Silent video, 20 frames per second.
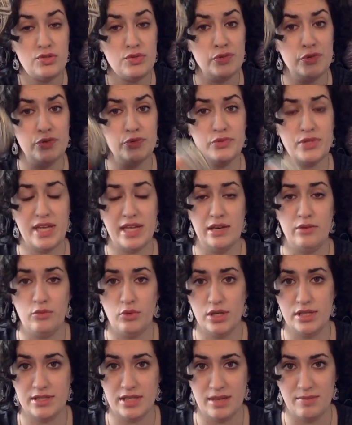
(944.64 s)
Suzanne
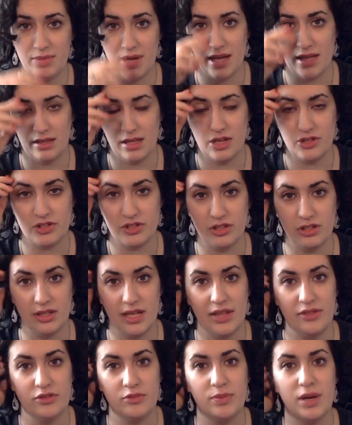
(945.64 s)
was a biological
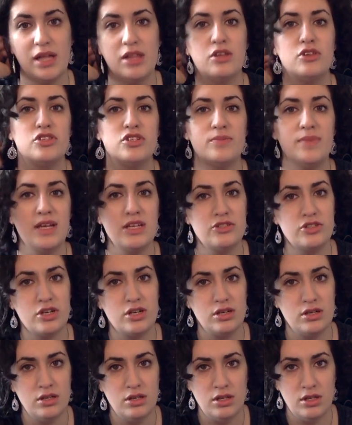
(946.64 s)
anthropology
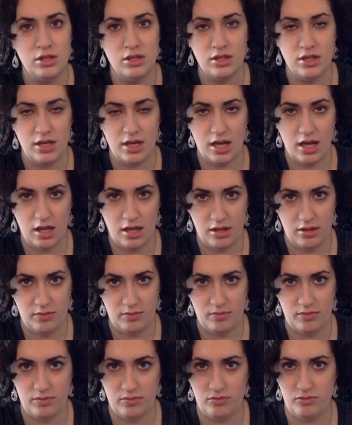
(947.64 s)
major
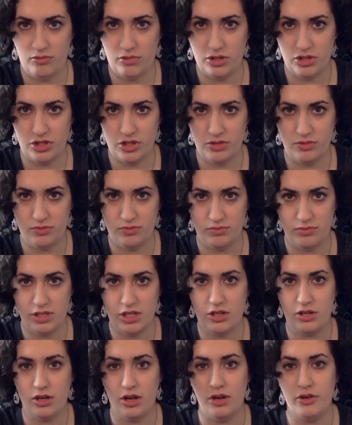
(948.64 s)
um, when she
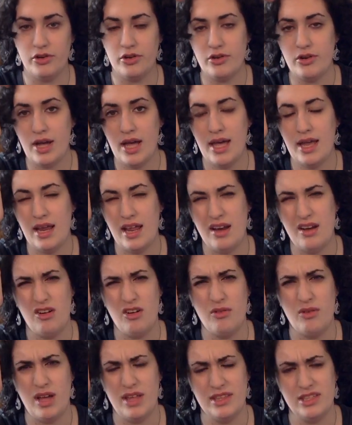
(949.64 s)
did her undergrad, and
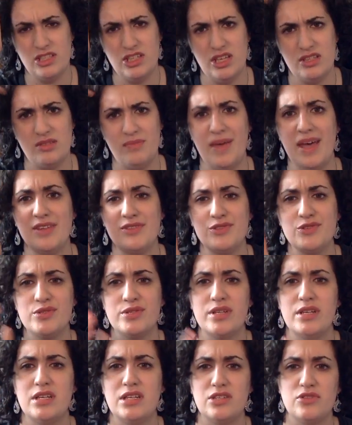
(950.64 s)
her I think she has a master's
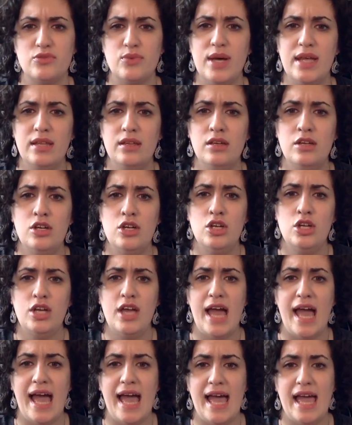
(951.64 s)
in it as well,
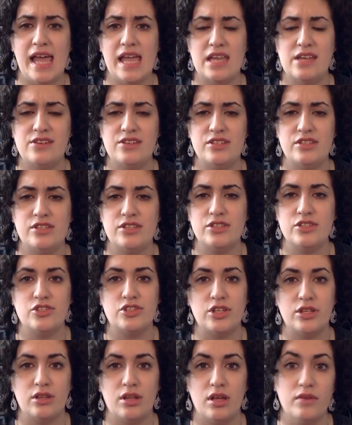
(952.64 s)
and
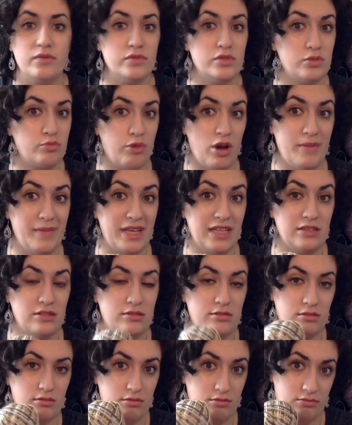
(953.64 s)
she loves primates,
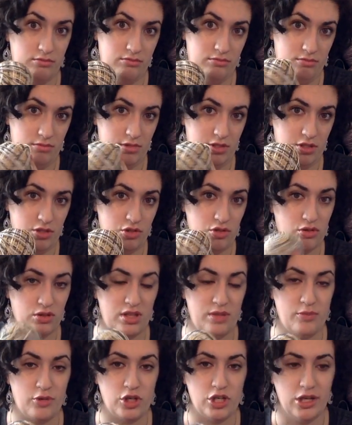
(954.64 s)
so this is her
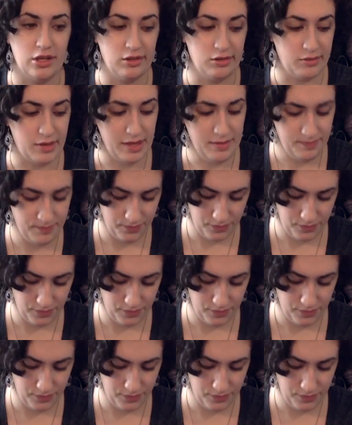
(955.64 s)
lemur colorway.